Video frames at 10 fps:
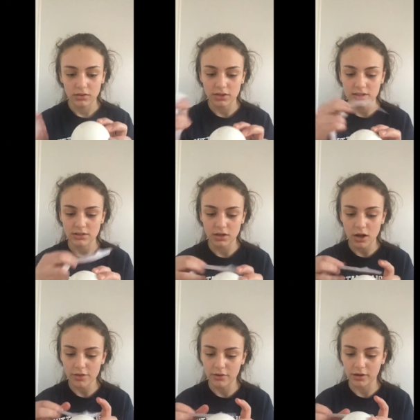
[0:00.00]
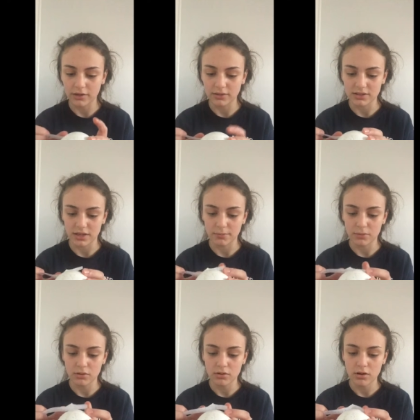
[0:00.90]
this is another great
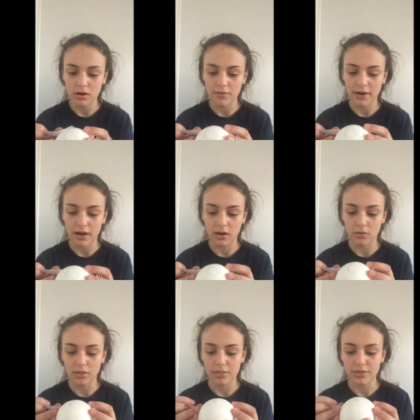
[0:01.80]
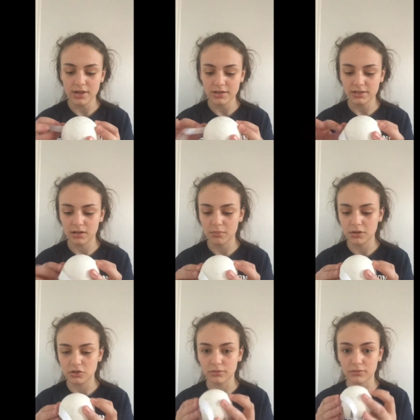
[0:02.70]
example of how this can be
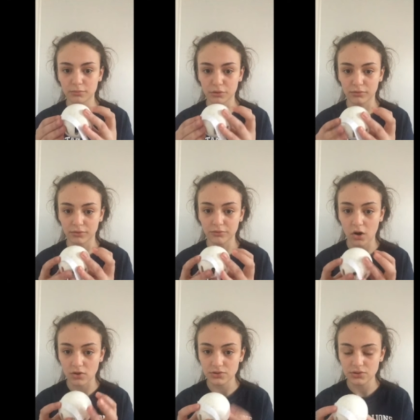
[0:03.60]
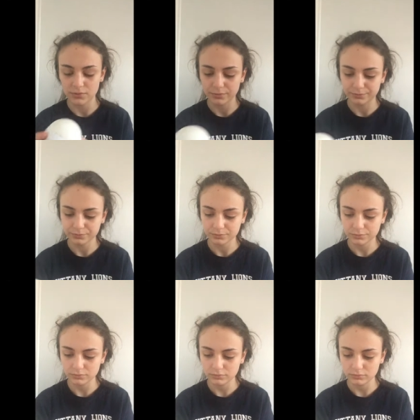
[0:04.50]
proven false.
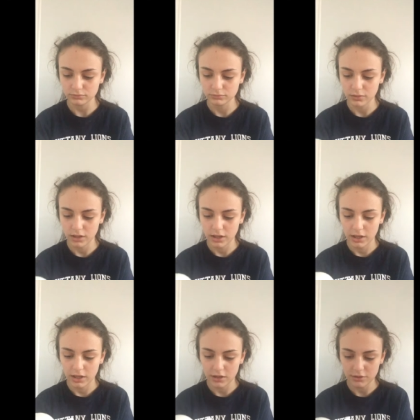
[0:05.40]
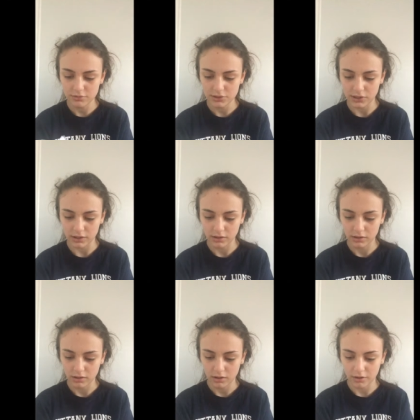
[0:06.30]
Here you see
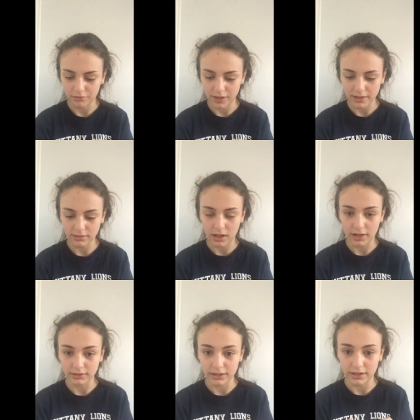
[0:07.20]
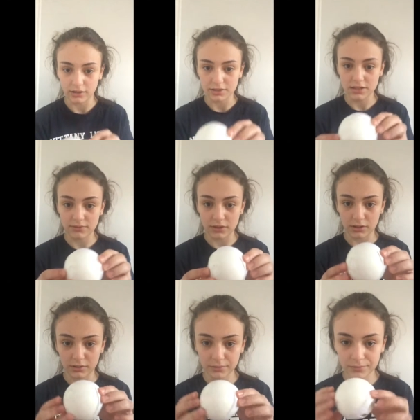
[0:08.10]
a flat line laid on a
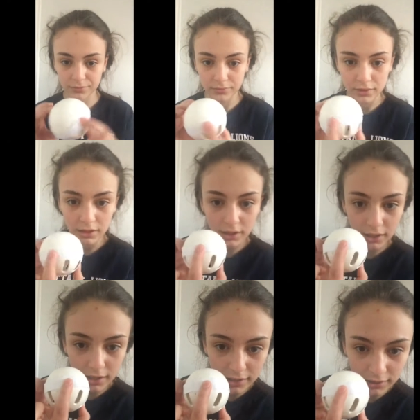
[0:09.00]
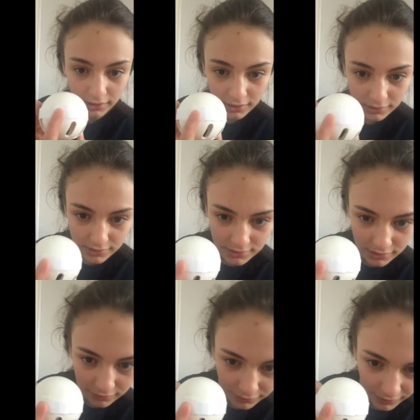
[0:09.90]
sphere, and it is, in